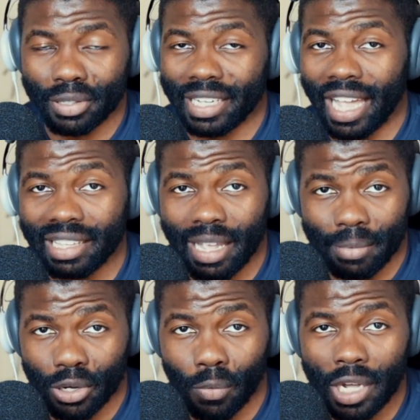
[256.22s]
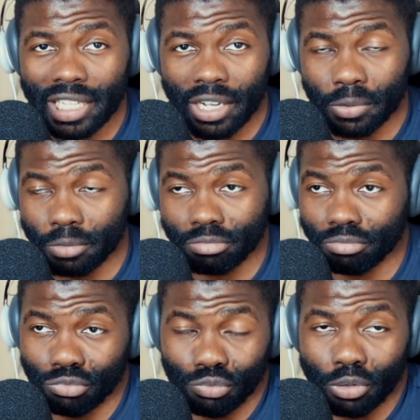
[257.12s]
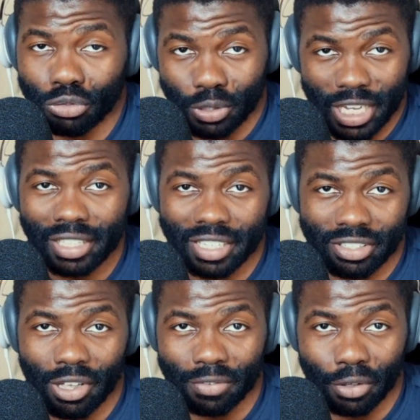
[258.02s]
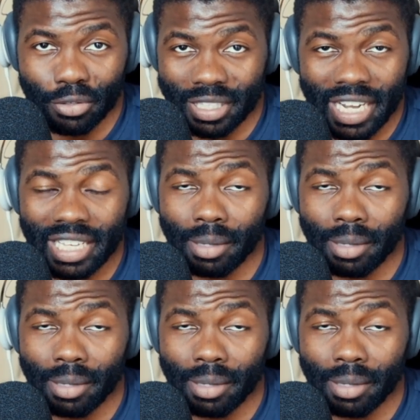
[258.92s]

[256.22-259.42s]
goddamn koala who wants to kill itself on a daily